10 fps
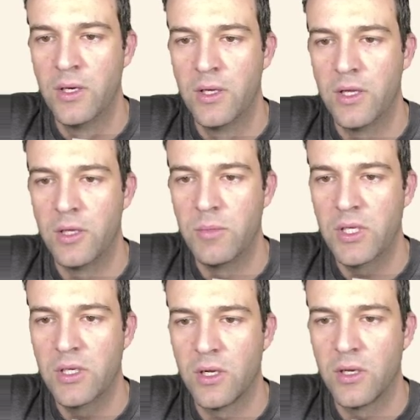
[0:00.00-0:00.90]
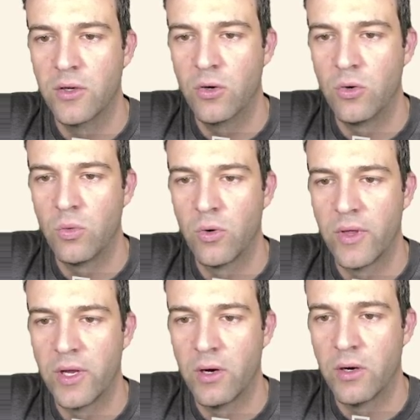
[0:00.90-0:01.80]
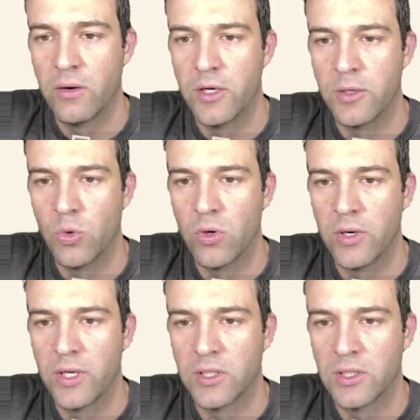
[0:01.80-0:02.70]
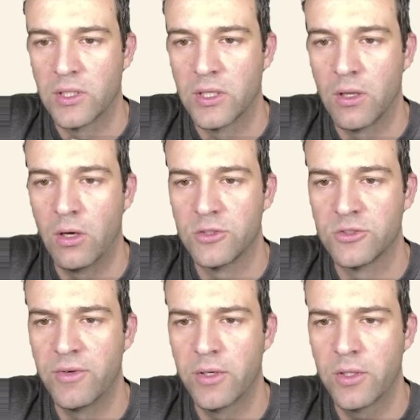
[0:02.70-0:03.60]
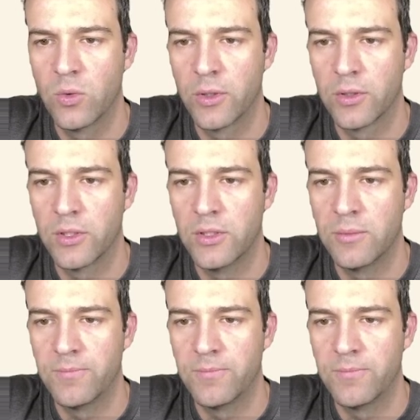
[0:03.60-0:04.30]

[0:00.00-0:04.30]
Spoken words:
They may not know where they are anymore and can get lost very quickly.